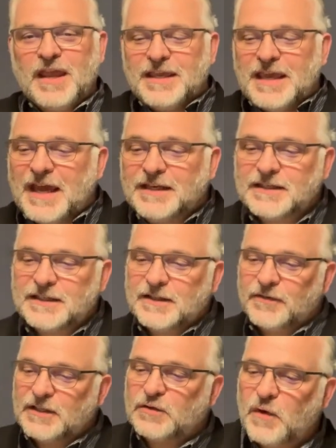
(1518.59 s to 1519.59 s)
Yet
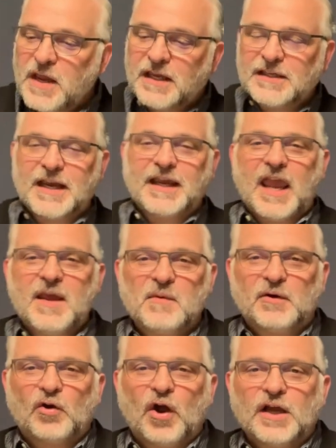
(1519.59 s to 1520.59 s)
this week, as I came
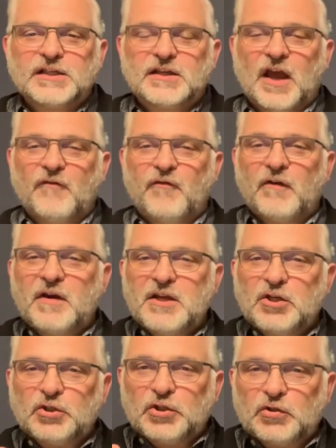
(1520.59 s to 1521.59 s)
across a
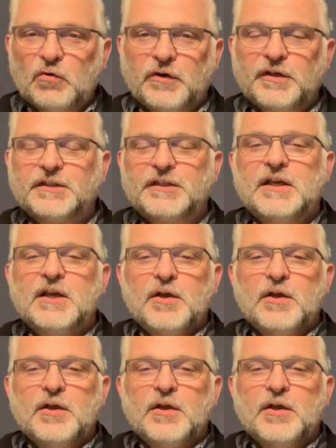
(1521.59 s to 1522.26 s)
very short